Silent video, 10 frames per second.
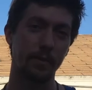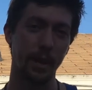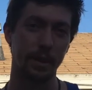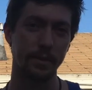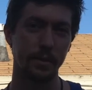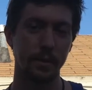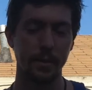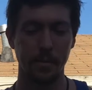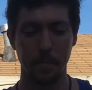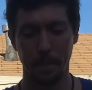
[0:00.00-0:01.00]
effect.
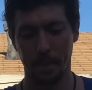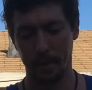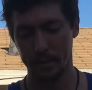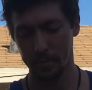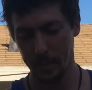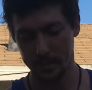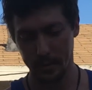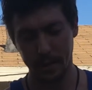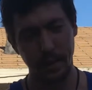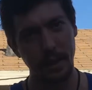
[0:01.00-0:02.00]
It's
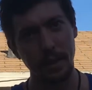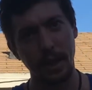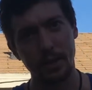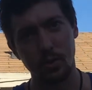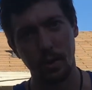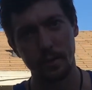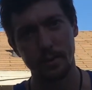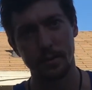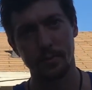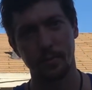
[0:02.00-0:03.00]
basically getting
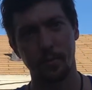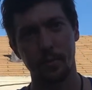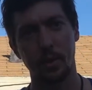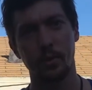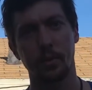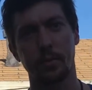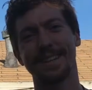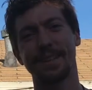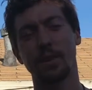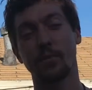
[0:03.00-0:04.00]
electrons from the earth.
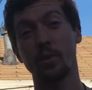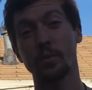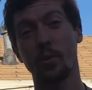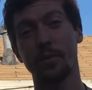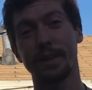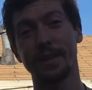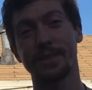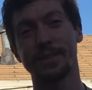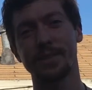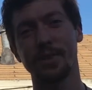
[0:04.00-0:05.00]
Look forward to more
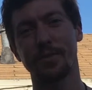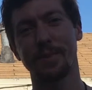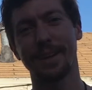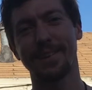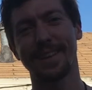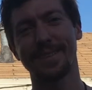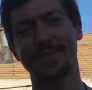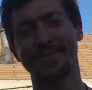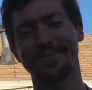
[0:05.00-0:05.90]
videos too from MITOLIFE.